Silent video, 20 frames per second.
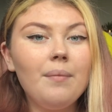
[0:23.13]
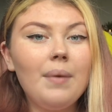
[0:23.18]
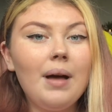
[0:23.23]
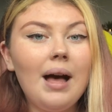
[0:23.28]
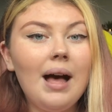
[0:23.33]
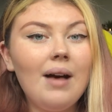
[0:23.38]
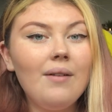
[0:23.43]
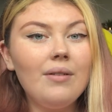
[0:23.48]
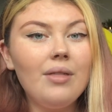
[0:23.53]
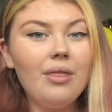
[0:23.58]

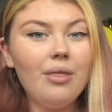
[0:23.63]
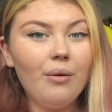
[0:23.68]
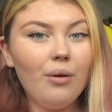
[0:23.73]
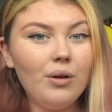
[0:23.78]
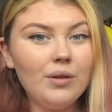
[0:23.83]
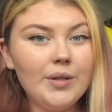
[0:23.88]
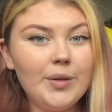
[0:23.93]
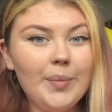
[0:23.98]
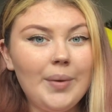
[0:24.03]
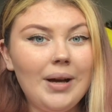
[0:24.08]
having
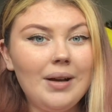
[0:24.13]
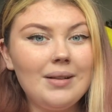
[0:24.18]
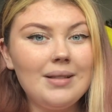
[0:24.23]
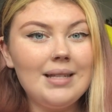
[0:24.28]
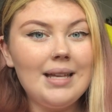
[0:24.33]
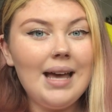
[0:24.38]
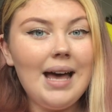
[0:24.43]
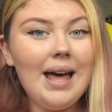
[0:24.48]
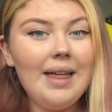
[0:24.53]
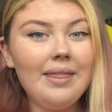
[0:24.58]
thought
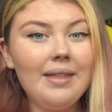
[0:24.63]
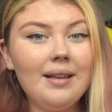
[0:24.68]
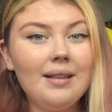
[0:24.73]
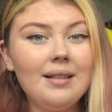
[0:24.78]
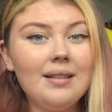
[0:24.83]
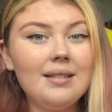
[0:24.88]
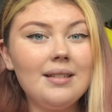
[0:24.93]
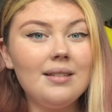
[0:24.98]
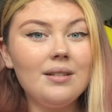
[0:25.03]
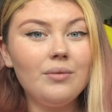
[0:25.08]
about it, I think
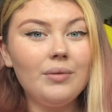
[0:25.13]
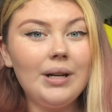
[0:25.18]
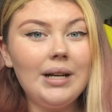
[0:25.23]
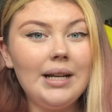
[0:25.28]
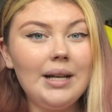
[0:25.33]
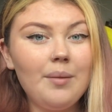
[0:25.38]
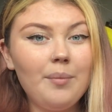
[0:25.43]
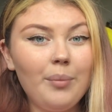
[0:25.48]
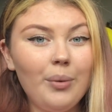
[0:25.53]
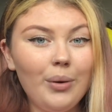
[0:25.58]
this is a
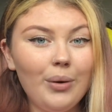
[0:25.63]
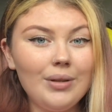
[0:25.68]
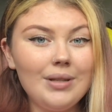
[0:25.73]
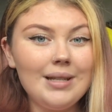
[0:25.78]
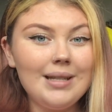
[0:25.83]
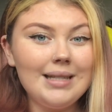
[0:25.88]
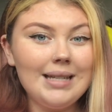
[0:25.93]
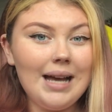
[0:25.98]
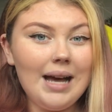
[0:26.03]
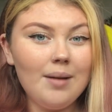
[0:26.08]
really
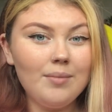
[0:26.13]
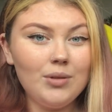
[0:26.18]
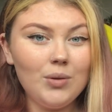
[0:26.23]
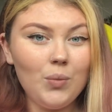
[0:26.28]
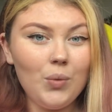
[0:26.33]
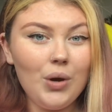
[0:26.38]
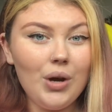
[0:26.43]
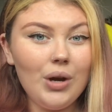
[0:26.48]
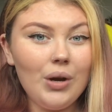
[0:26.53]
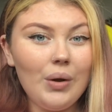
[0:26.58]
important time to
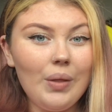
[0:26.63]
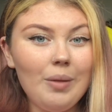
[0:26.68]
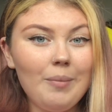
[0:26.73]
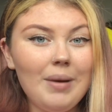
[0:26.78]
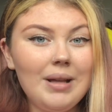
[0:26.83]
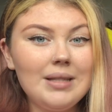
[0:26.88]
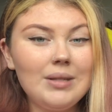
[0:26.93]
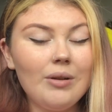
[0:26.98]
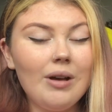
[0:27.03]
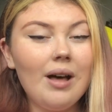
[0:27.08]
work on the
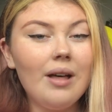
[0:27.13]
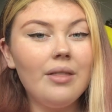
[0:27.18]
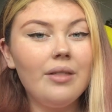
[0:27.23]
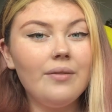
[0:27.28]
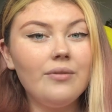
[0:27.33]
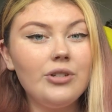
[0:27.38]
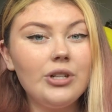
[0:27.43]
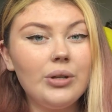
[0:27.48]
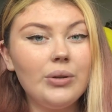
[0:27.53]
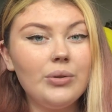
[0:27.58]
mental health
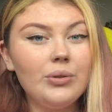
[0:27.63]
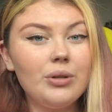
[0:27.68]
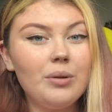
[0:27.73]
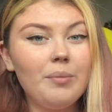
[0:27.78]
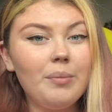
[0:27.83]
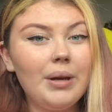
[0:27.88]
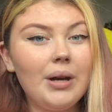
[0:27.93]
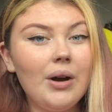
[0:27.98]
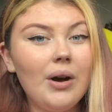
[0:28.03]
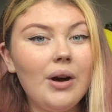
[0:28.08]
of children,
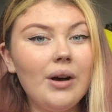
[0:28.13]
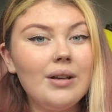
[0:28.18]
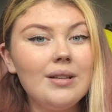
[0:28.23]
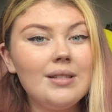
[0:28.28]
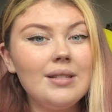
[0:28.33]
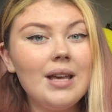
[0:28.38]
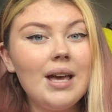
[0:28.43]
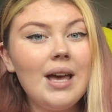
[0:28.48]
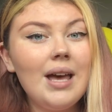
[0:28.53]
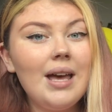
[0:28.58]

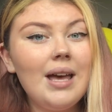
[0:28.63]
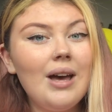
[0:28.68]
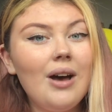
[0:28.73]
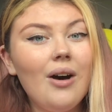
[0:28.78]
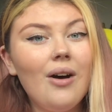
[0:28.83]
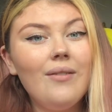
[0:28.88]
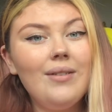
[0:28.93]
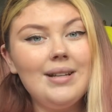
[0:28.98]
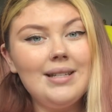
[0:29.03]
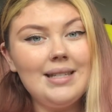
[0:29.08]
because
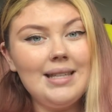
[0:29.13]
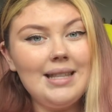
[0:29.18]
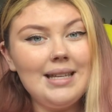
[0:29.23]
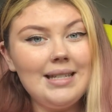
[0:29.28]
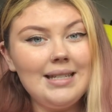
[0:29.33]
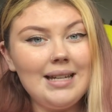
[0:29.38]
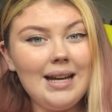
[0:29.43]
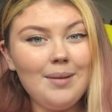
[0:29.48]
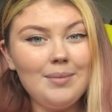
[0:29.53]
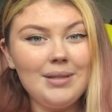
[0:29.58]
obviously
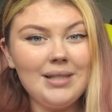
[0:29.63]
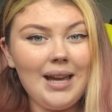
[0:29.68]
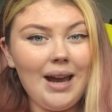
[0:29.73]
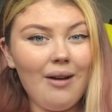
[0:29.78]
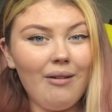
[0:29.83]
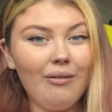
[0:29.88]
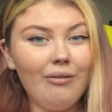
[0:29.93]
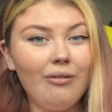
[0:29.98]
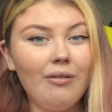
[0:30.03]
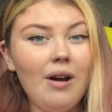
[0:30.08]
this time's
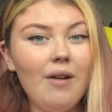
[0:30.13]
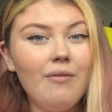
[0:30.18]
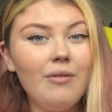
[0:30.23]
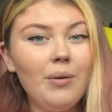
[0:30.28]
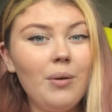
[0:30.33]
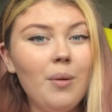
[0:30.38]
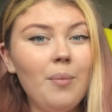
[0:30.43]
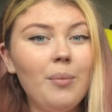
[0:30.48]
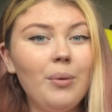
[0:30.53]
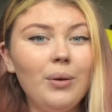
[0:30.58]
scary for
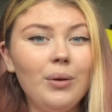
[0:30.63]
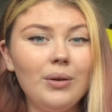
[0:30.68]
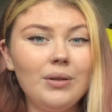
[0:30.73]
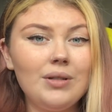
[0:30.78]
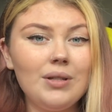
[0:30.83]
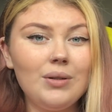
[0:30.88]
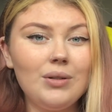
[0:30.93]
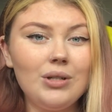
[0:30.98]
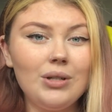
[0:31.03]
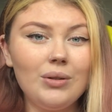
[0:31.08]
everyone, but
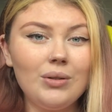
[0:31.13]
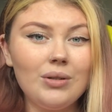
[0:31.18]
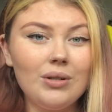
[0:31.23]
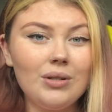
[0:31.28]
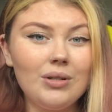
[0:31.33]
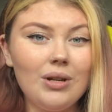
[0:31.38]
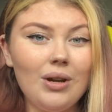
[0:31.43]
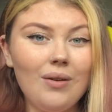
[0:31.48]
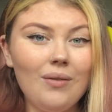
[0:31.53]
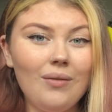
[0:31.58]
also
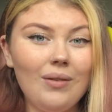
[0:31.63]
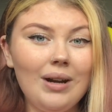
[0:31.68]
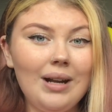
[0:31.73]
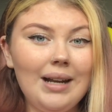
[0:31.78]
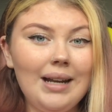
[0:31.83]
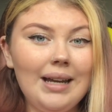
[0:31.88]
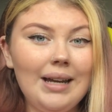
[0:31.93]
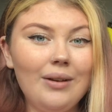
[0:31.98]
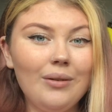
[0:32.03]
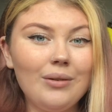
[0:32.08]
children don't
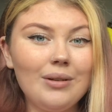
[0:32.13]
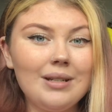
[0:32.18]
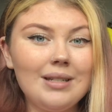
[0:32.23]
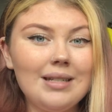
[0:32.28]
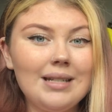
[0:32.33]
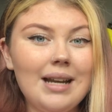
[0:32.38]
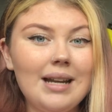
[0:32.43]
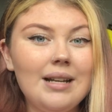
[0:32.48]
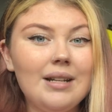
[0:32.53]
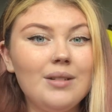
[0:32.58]
really
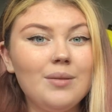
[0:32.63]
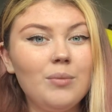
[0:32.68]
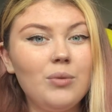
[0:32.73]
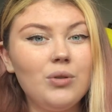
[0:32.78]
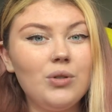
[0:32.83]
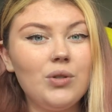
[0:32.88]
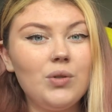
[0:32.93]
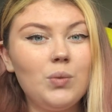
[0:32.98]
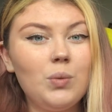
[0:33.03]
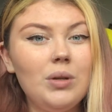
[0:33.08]
understand as
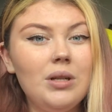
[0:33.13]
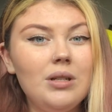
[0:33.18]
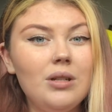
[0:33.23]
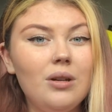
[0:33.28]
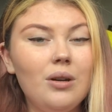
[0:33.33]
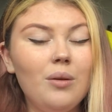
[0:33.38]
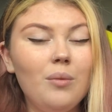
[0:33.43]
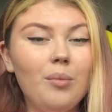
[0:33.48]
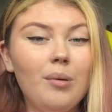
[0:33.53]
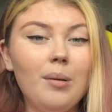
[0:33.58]
much as we
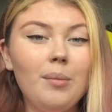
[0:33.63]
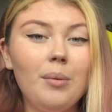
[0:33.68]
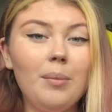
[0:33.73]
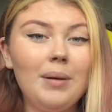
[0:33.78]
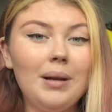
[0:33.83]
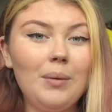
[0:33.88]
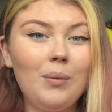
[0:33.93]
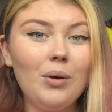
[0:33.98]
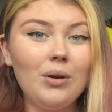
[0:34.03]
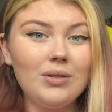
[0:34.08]
do
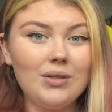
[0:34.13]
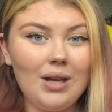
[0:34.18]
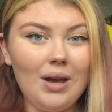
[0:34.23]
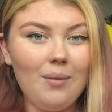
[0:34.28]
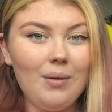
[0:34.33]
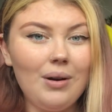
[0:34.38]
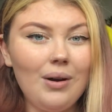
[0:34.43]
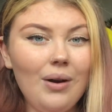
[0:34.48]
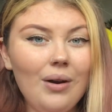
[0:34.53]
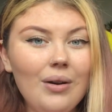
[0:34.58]
probably what's
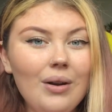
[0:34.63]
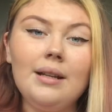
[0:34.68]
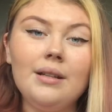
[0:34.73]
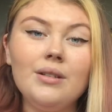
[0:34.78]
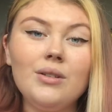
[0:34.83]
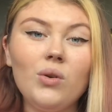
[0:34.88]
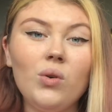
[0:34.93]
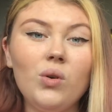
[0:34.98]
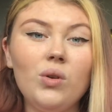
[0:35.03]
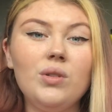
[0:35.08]
going on,
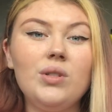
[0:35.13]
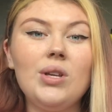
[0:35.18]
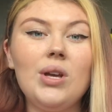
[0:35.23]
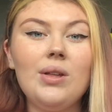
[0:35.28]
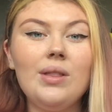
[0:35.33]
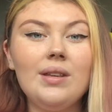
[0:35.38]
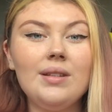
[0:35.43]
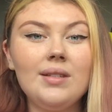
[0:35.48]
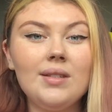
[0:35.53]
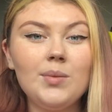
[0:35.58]
and
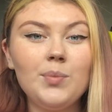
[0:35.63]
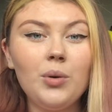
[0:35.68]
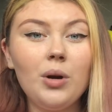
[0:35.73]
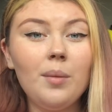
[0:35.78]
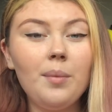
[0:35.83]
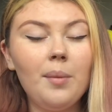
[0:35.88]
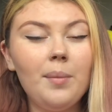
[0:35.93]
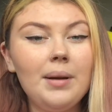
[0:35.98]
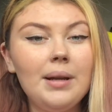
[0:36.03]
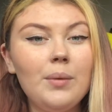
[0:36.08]
also this is
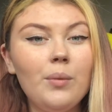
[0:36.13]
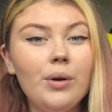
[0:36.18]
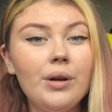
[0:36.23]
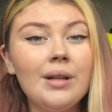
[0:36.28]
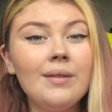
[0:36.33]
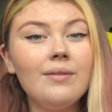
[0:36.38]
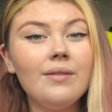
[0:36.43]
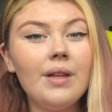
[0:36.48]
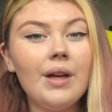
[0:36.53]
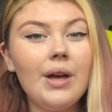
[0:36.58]
probably one
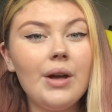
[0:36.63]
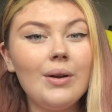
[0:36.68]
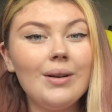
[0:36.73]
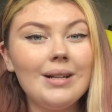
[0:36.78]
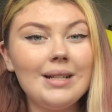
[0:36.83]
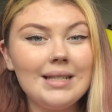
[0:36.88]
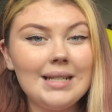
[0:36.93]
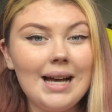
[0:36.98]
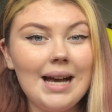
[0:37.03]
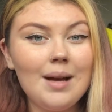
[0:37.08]
of the
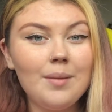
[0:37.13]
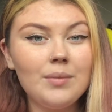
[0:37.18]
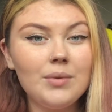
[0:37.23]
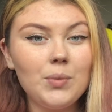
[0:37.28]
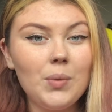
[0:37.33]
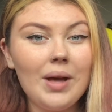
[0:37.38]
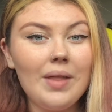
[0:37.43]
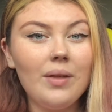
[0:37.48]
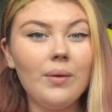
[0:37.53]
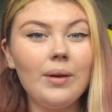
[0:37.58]
only
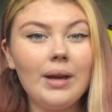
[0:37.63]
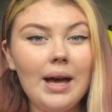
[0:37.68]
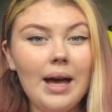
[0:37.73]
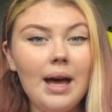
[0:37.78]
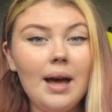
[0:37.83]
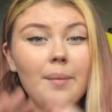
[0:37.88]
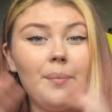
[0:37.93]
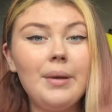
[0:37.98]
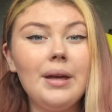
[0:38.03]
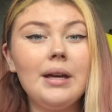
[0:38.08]
times where they'll
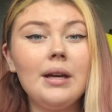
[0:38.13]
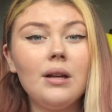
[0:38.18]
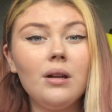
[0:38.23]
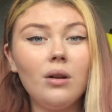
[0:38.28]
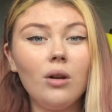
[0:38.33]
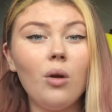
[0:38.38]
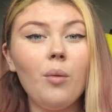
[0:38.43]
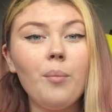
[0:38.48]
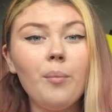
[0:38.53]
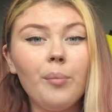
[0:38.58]
get a big
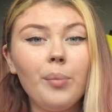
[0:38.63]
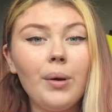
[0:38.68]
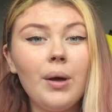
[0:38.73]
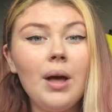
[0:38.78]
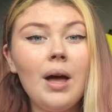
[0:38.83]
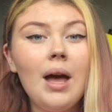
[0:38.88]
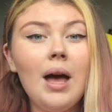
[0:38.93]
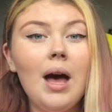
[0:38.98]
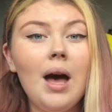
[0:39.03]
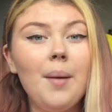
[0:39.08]
lump
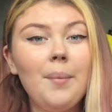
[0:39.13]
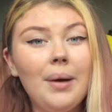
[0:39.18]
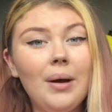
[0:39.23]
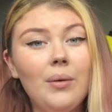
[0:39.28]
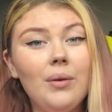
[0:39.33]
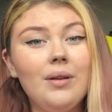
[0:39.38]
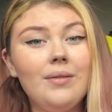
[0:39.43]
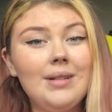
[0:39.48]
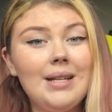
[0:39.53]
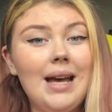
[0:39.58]

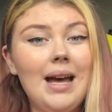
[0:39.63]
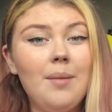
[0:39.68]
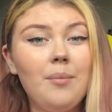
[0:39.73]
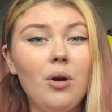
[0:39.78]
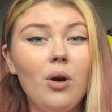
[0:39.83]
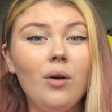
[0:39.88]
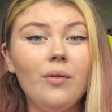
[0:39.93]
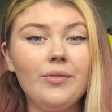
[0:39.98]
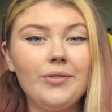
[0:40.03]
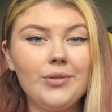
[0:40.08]
amount of time
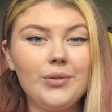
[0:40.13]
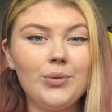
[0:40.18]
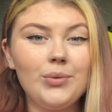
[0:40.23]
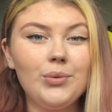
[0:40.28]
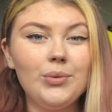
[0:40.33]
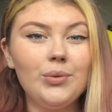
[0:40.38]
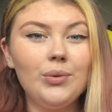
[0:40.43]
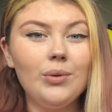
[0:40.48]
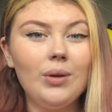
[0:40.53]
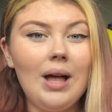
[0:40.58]
off
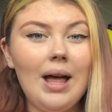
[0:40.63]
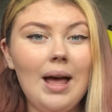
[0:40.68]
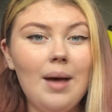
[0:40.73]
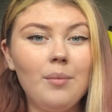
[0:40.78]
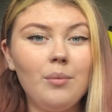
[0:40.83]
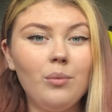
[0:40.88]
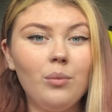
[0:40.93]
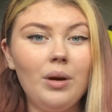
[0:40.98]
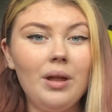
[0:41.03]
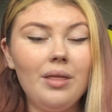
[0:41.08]
school
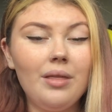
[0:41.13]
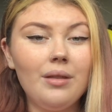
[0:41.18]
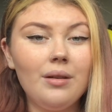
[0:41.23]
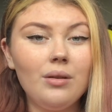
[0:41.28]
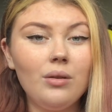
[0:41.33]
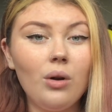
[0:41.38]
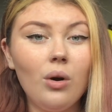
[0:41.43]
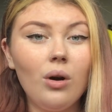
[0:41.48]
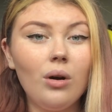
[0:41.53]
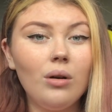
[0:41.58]
with
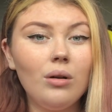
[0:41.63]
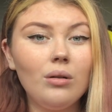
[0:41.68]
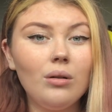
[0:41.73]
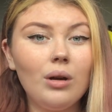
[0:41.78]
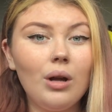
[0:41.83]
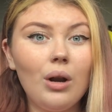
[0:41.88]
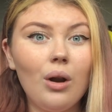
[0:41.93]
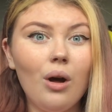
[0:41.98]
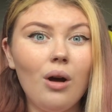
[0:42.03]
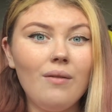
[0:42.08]
not
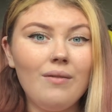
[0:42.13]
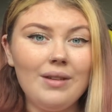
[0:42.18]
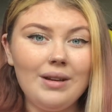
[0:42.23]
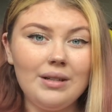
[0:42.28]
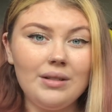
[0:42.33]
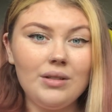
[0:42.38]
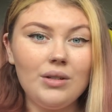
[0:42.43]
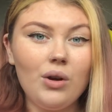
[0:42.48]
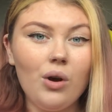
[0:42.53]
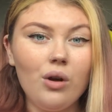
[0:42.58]
a lot of
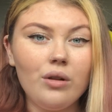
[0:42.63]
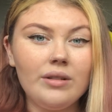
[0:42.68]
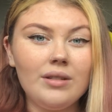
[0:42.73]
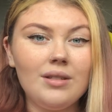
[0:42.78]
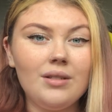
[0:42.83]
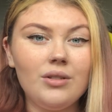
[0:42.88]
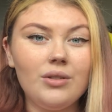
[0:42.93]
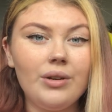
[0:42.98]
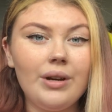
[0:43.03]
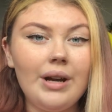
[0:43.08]
things to
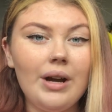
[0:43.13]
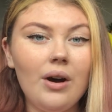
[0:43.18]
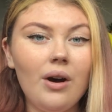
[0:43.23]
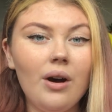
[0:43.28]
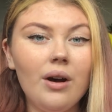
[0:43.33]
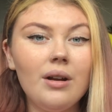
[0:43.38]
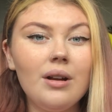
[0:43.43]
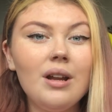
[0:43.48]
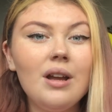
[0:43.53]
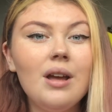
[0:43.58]
concentrate
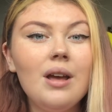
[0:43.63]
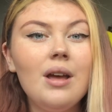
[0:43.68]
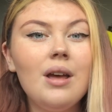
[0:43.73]
on.